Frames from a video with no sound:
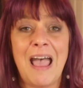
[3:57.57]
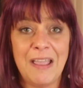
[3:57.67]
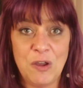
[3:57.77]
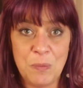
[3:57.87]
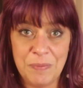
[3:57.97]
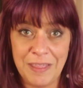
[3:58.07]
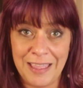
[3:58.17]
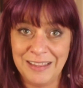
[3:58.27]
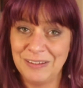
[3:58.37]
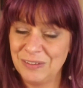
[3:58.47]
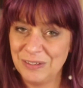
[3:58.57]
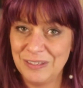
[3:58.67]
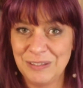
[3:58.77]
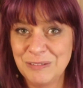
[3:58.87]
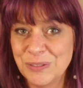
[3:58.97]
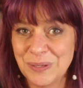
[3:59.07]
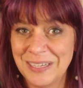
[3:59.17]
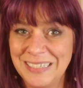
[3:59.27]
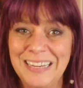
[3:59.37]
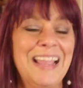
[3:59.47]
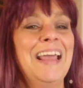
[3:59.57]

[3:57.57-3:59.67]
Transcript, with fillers: I hope that you join,